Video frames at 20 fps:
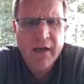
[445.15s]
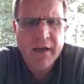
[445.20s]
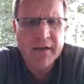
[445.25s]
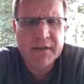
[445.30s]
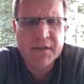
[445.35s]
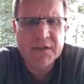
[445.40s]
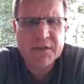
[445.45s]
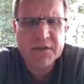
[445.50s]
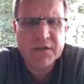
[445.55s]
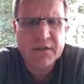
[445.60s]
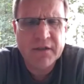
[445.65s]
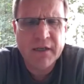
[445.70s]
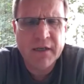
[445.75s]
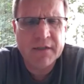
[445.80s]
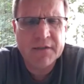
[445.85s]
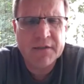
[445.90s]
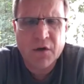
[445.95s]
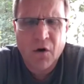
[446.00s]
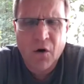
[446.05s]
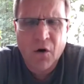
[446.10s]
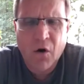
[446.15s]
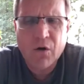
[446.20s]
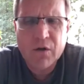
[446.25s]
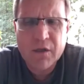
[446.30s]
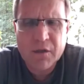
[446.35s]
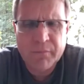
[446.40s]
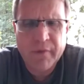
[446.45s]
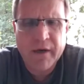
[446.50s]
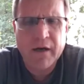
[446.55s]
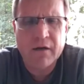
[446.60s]
It is, it's
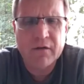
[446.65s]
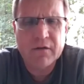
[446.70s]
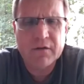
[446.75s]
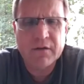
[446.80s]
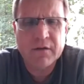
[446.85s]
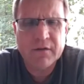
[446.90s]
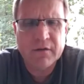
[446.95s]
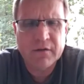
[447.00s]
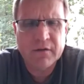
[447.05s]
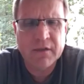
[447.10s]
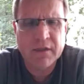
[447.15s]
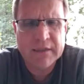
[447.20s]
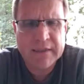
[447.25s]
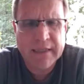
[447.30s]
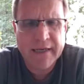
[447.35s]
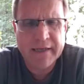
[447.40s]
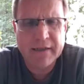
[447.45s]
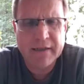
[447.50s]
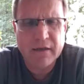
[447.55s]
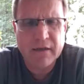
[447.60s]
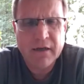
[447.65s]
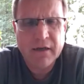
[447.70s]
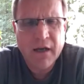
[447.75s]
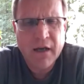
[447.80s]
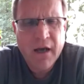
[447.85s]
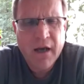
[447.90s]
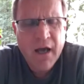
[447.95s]
all about the data.